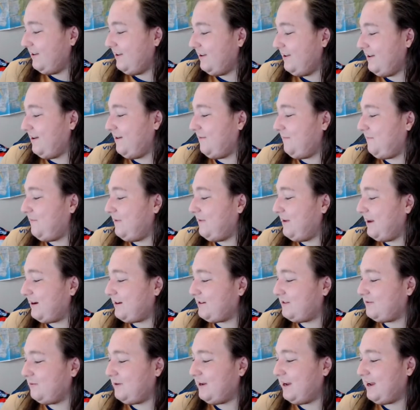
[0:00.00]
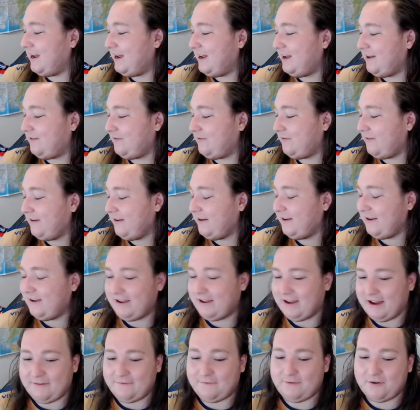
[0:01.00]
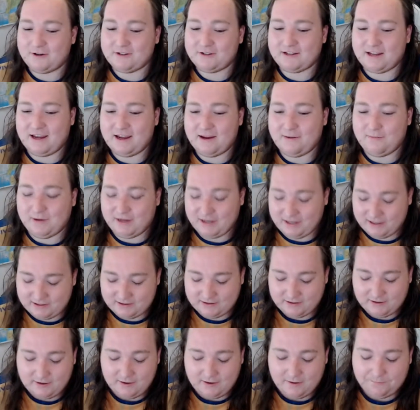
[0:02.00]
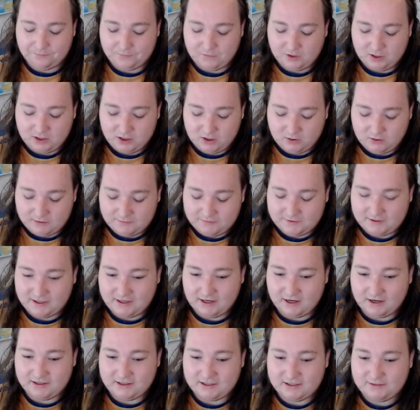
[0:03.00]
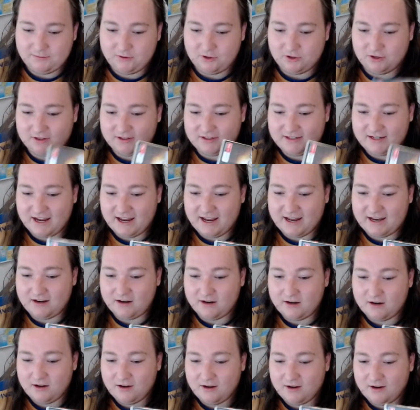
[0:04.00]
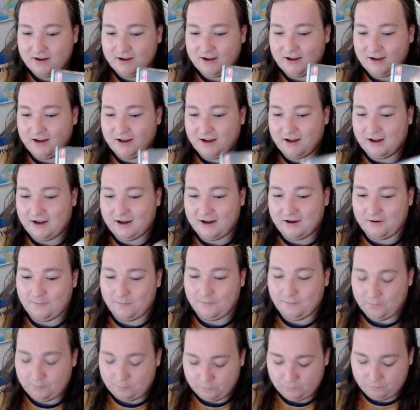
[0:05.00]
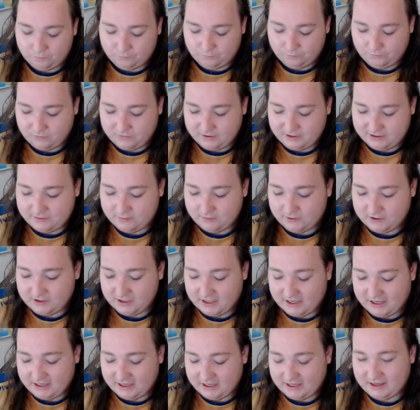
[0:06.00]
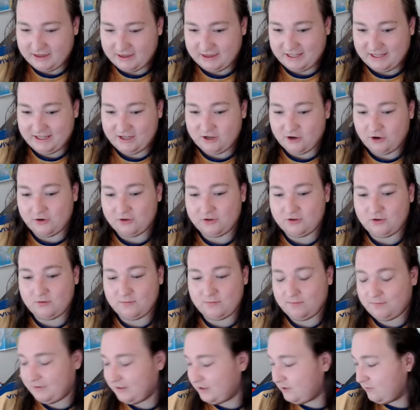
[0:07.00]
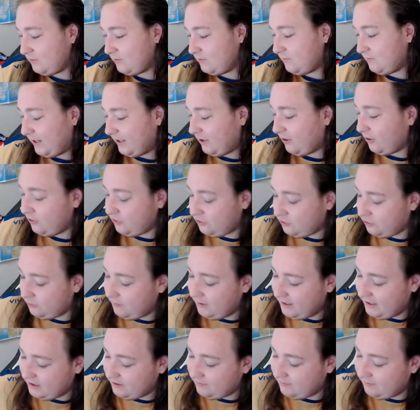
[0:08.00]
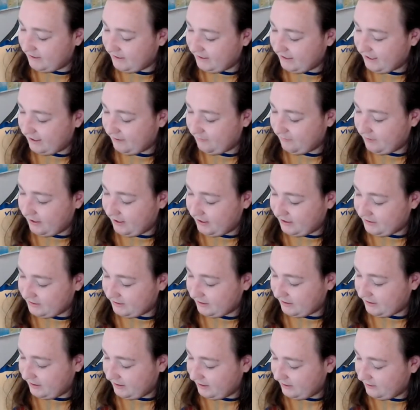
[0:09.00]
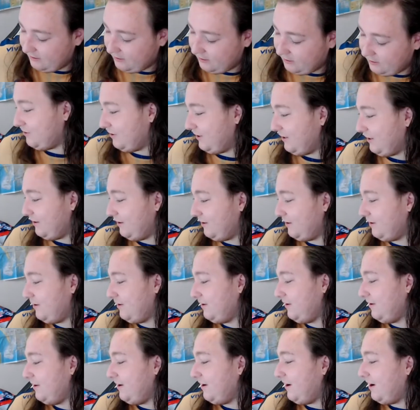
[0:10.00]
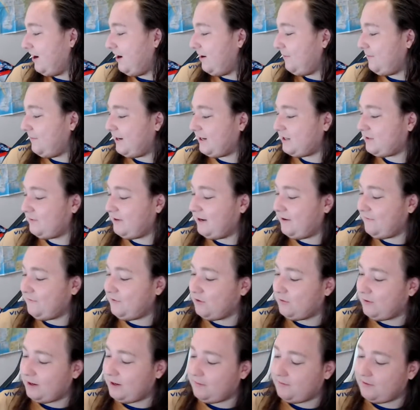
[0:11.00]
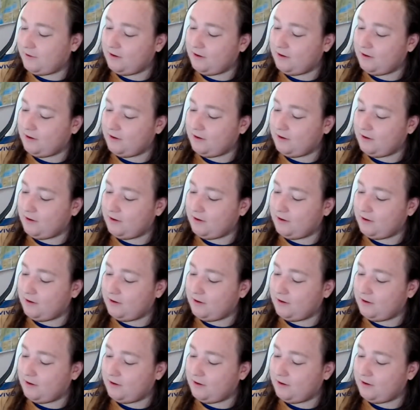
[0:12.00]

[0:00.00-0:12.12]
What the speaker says: up next, we have our first game is Ufc Undisputed 10. This was like the go-to. This was my go-to PSP game as a kid. Up next, we have UEFA